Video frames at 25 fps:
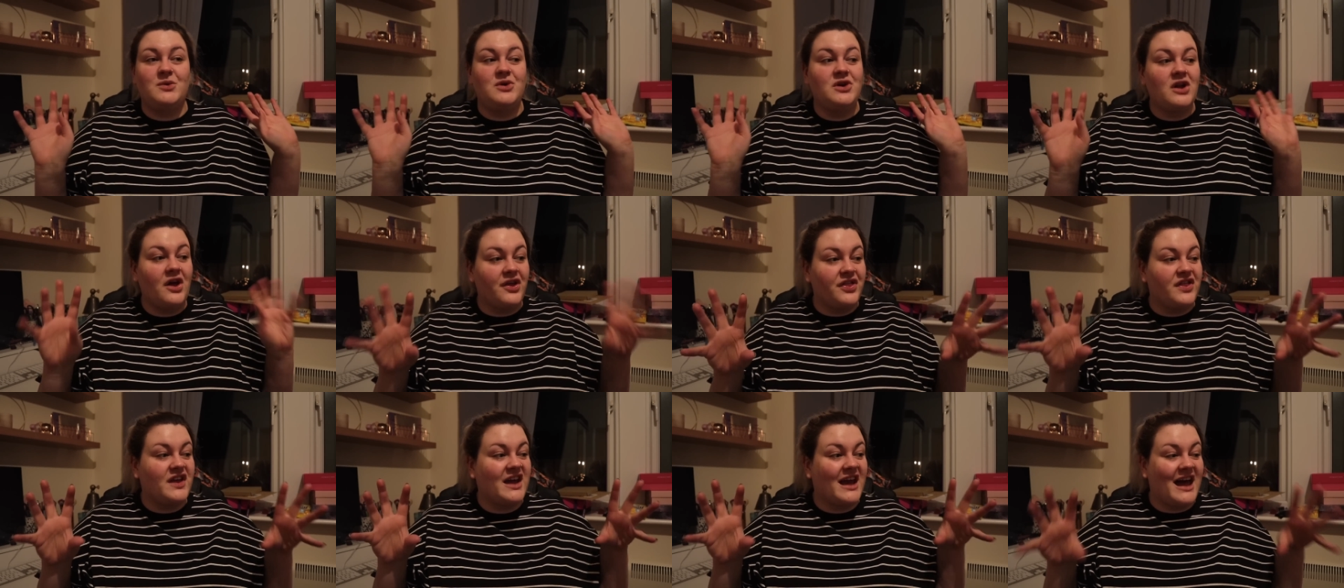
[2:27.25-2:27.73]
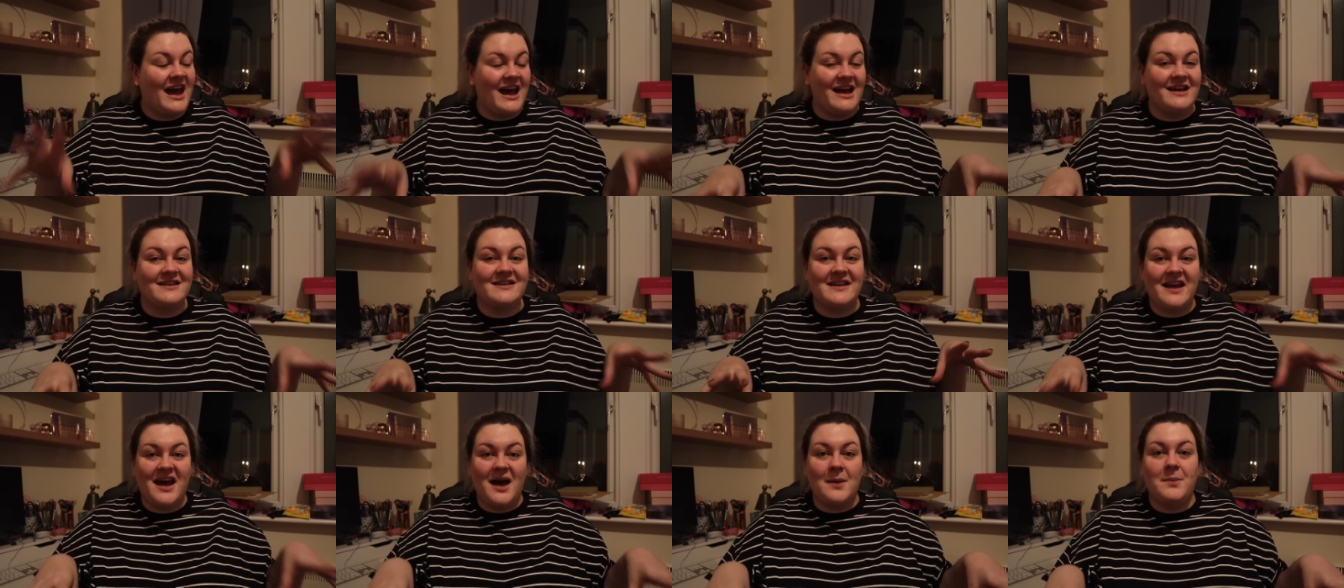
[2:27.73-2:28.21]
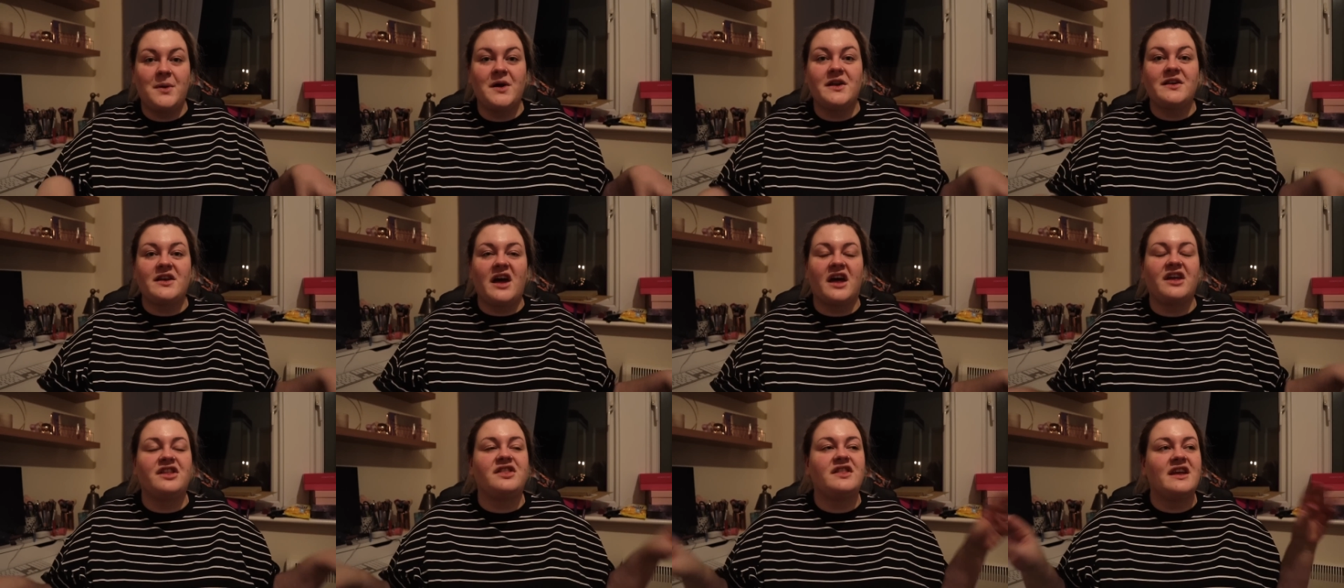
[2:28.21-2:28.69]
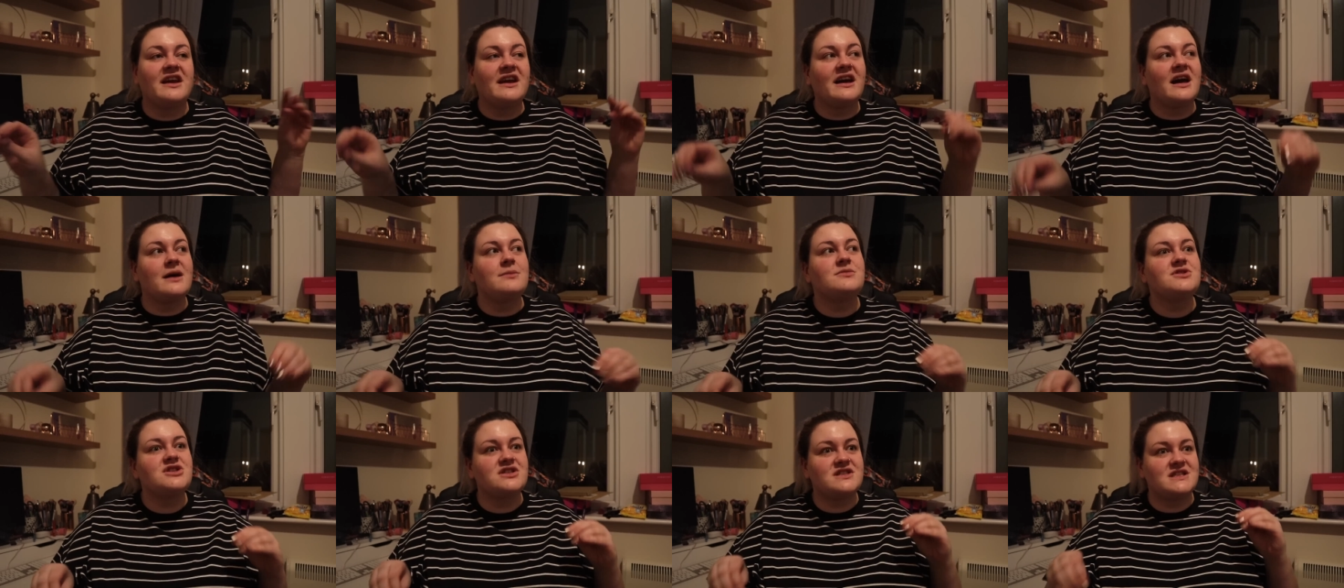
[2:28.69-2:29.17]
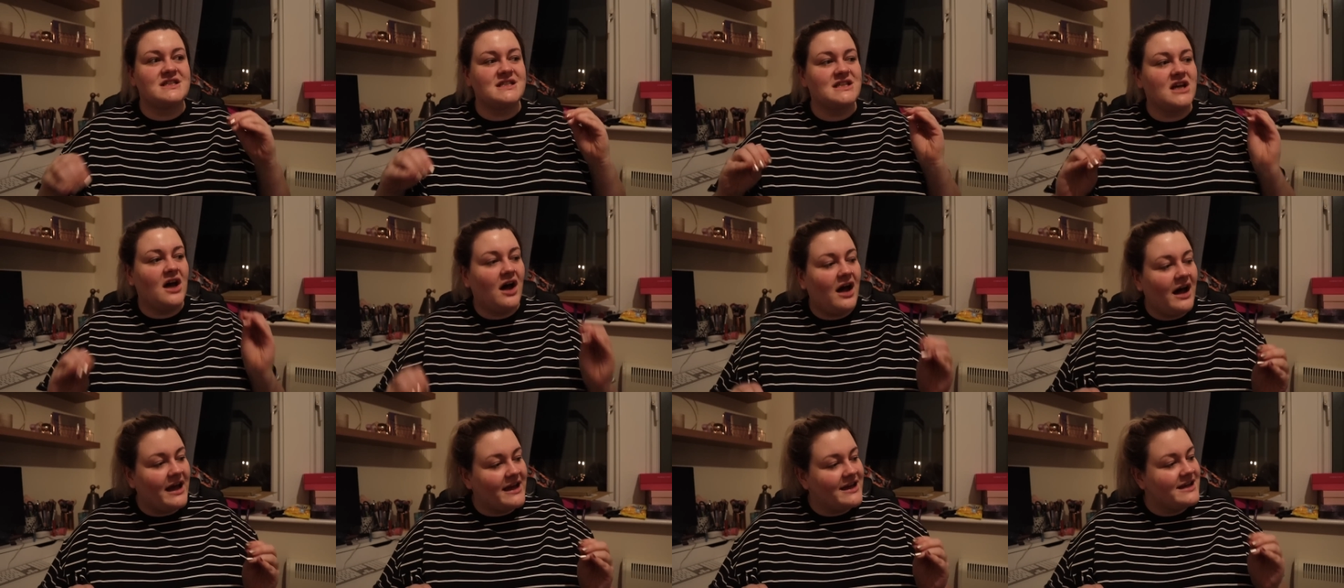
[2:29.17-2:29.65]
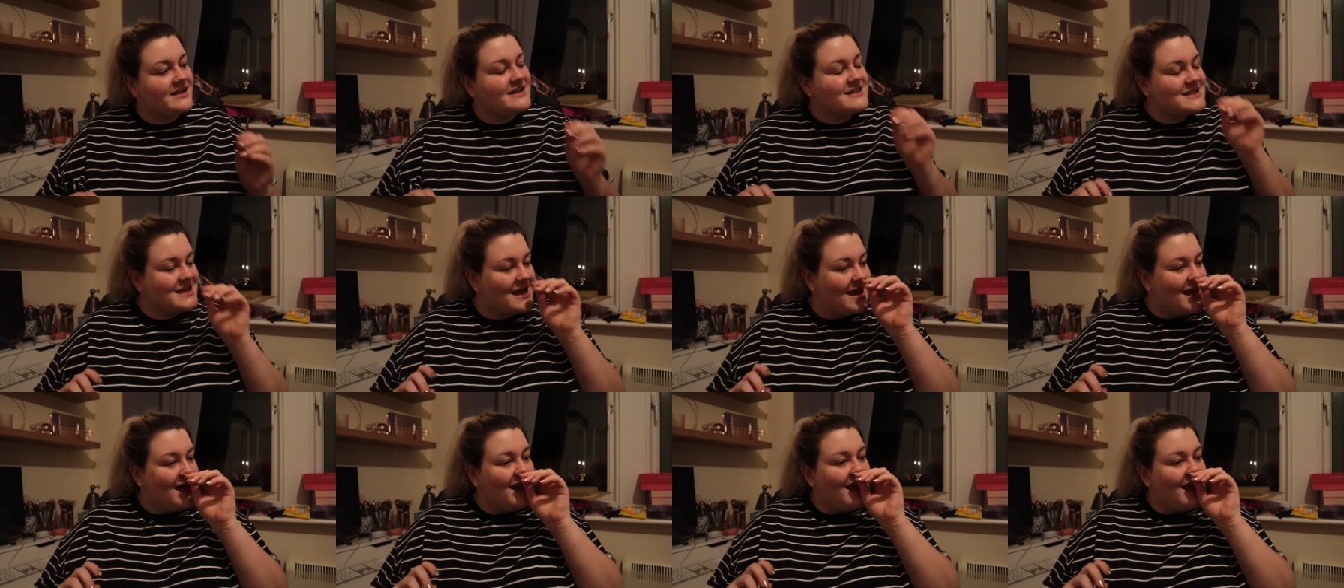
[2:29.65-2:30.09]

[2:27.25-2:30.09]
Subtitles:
Nothing has happened. I think I'm just tired.